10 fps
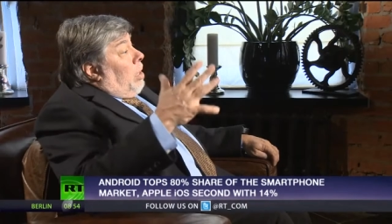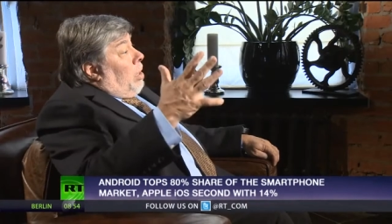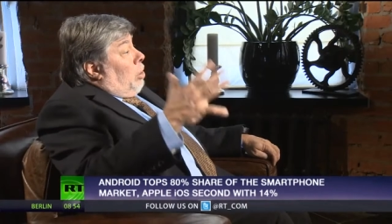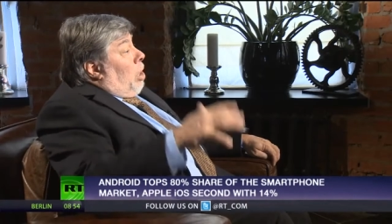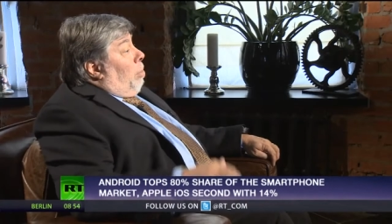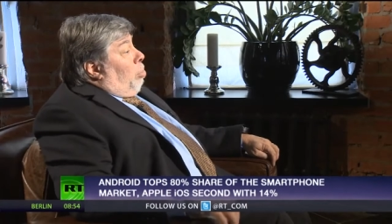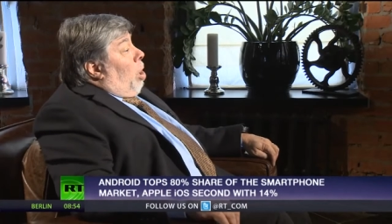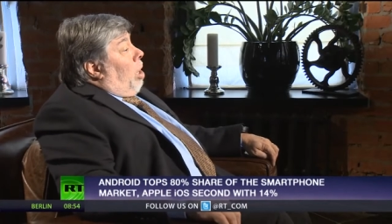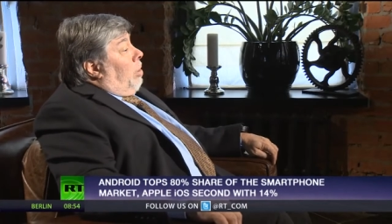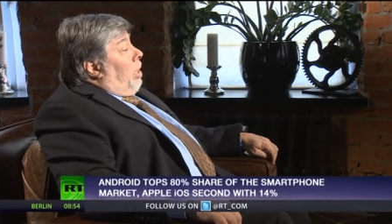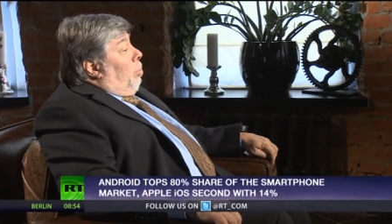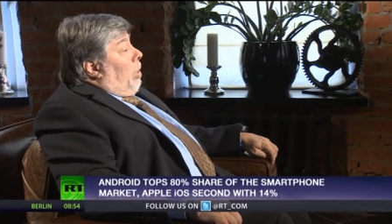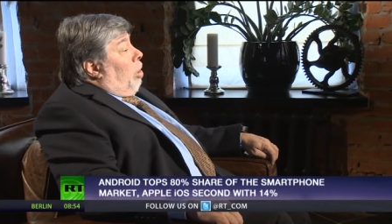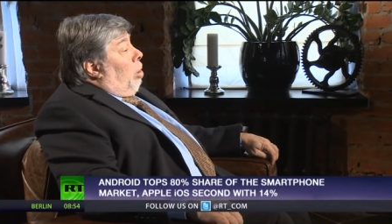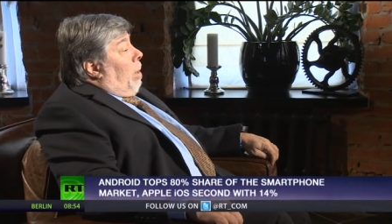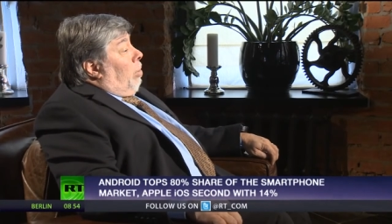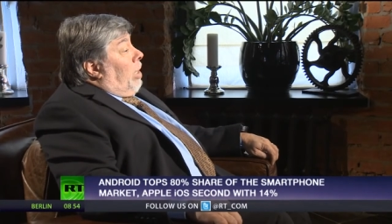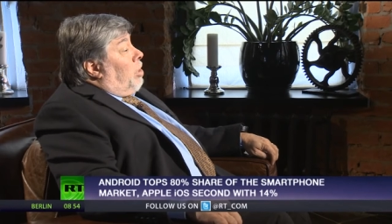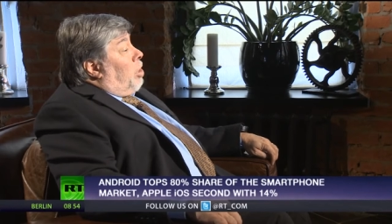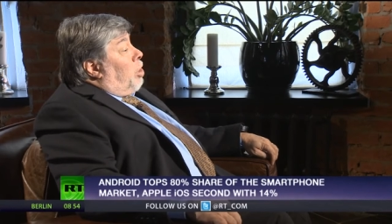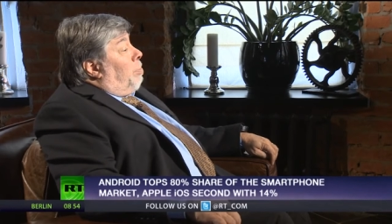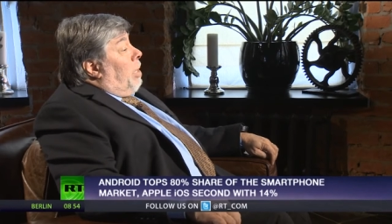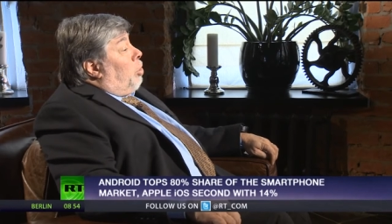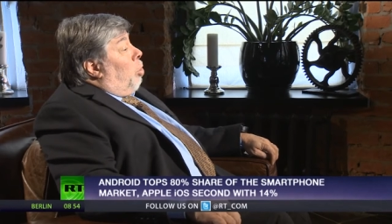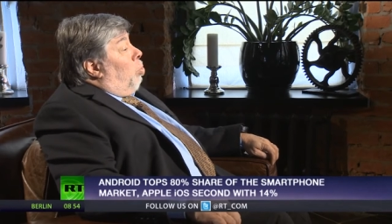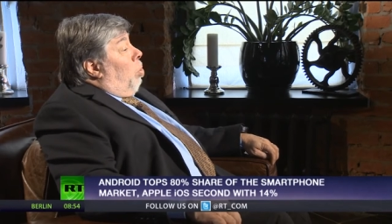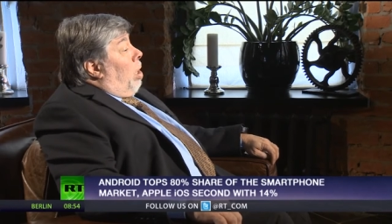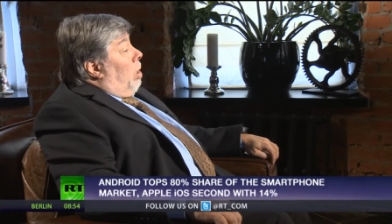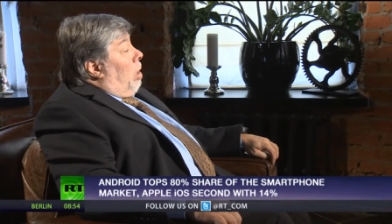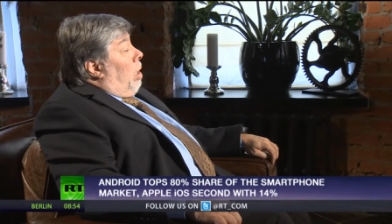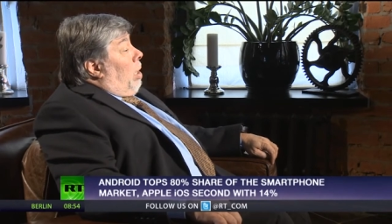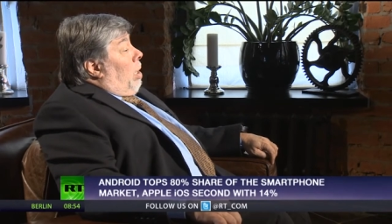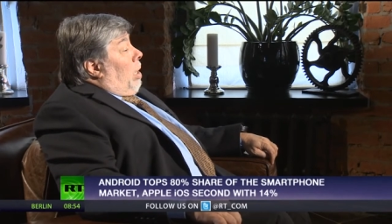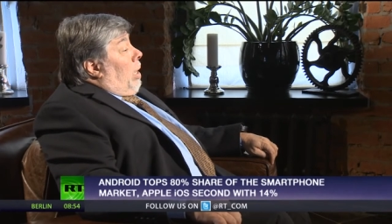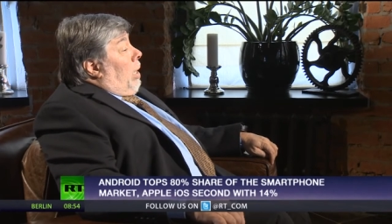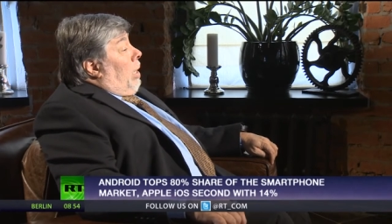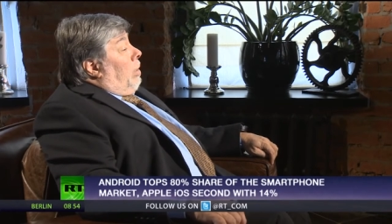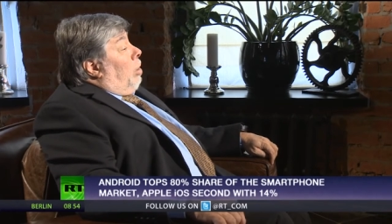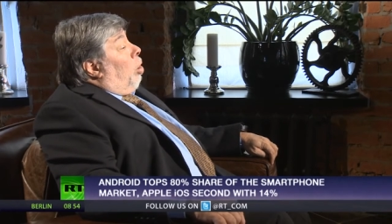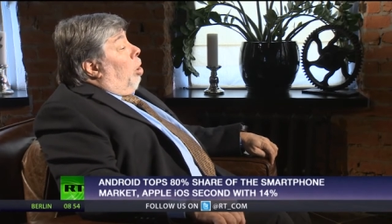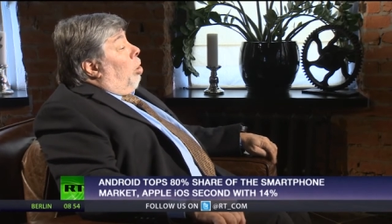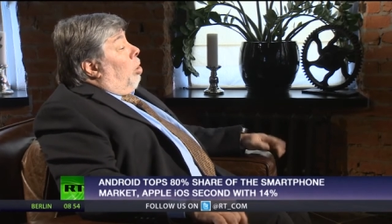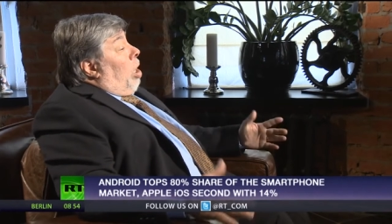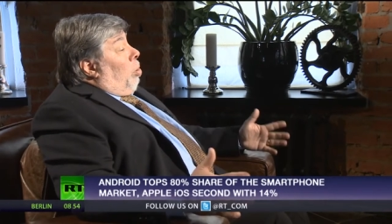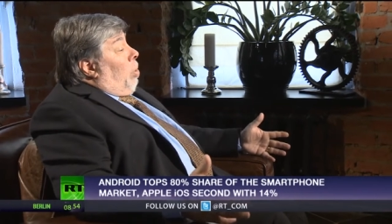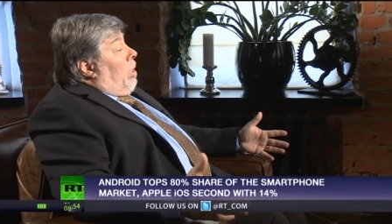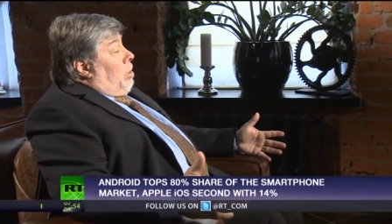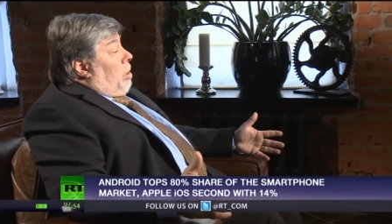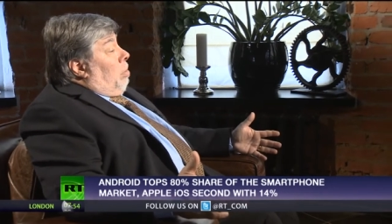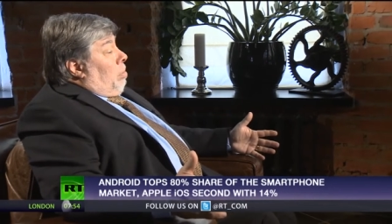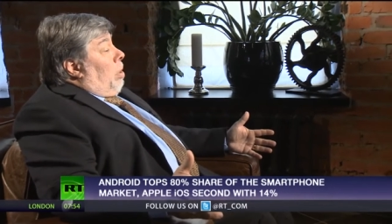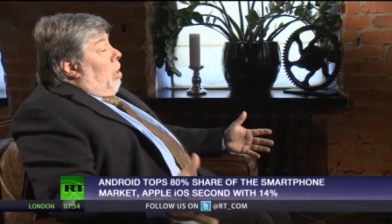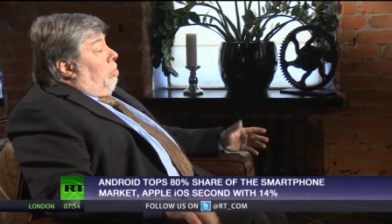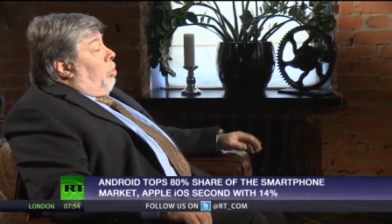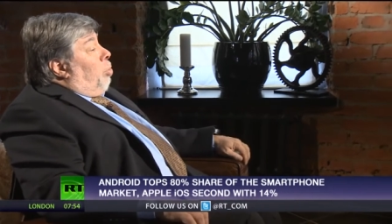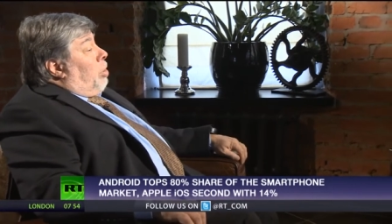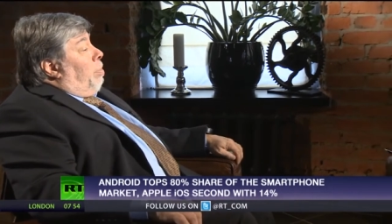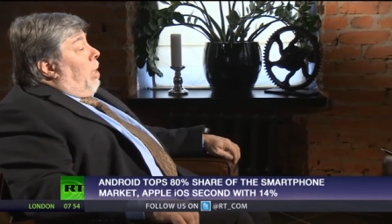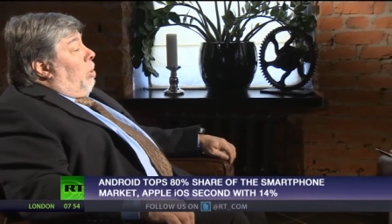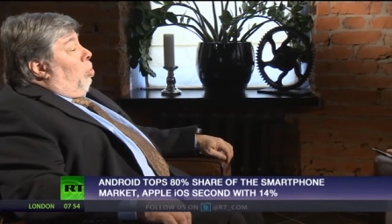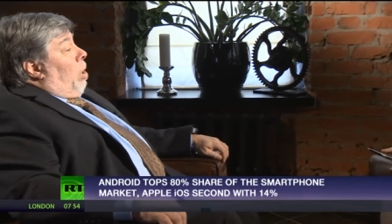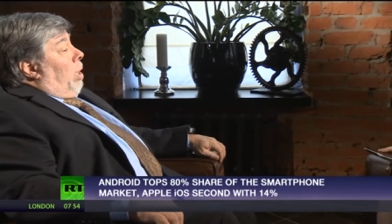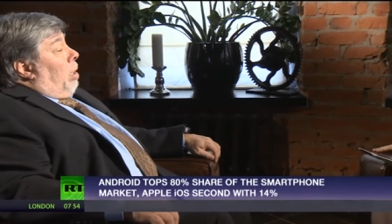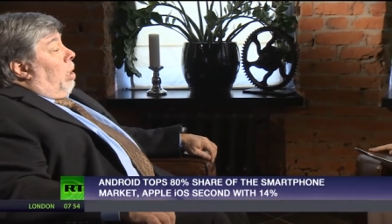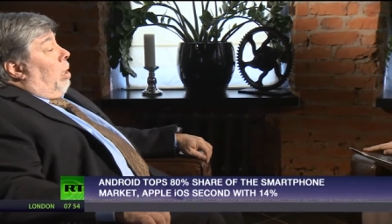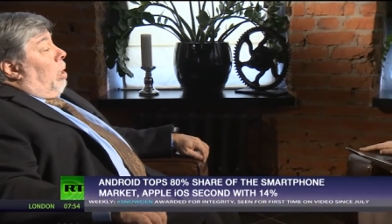the top product that you hear about. It's the special one, and there are a lot of ways that to explain why